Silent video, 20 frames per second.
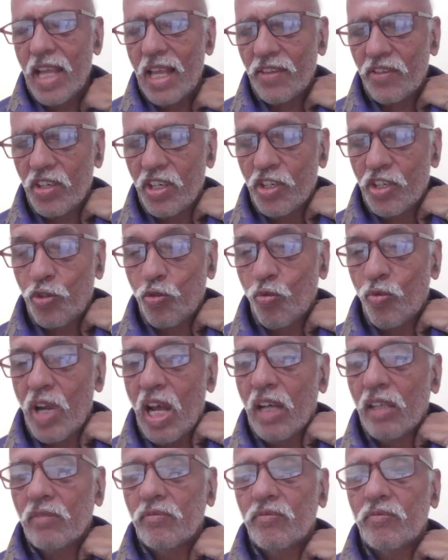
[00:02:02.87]
Sanskrit
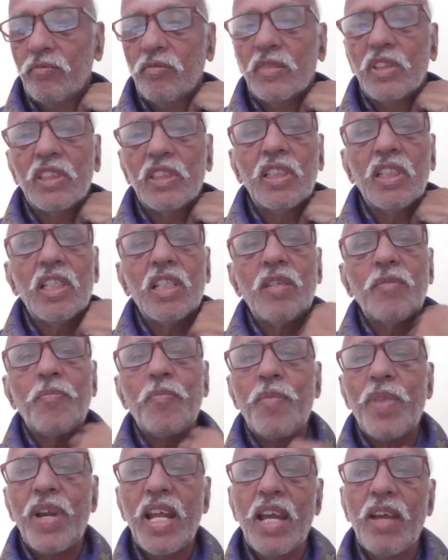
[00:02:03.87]
Shura,
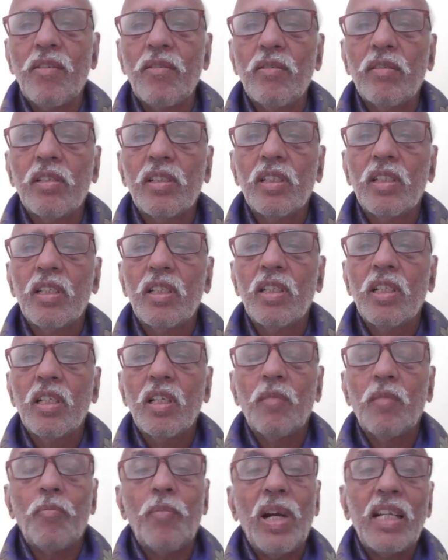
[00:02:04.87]
brave,
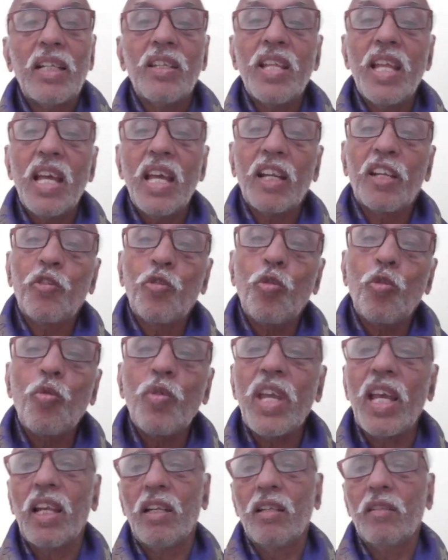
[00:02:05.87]
but they are
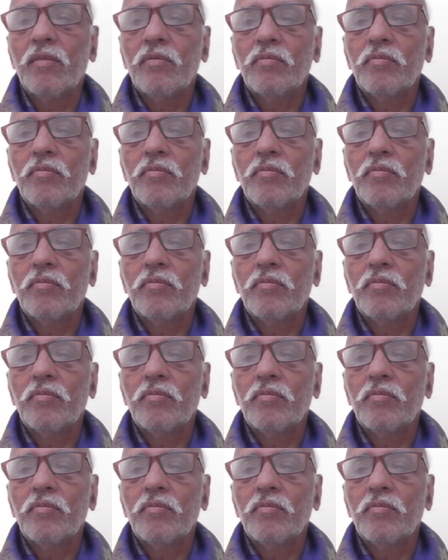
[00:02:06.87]
cruel.